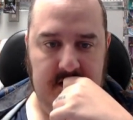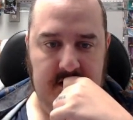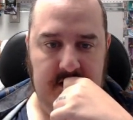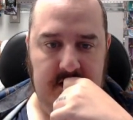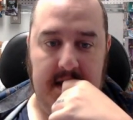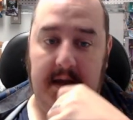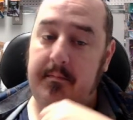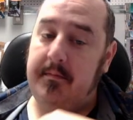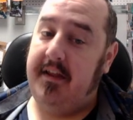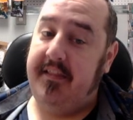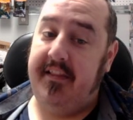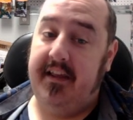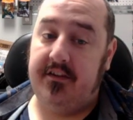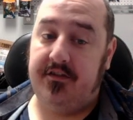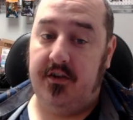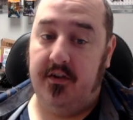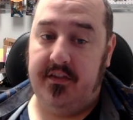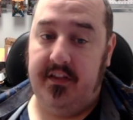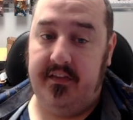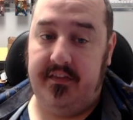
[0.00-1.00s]
Yep, and
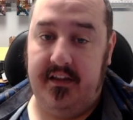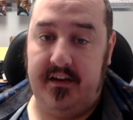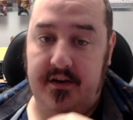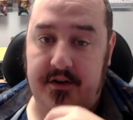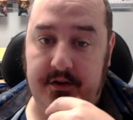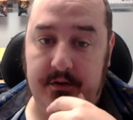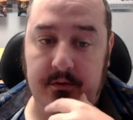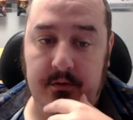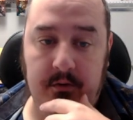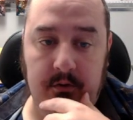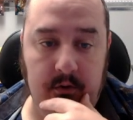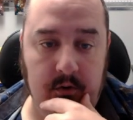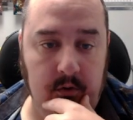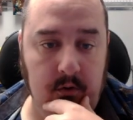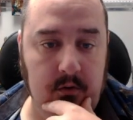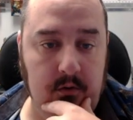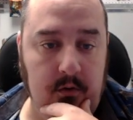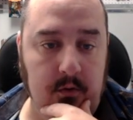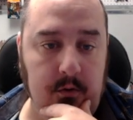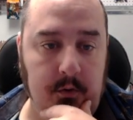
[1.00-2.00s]
that's all that they do.
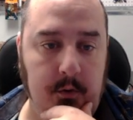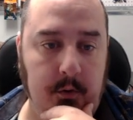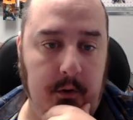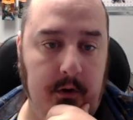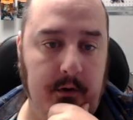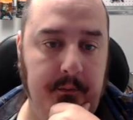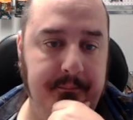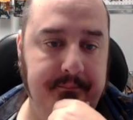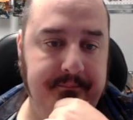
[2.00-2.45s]
Cool, cool, cool.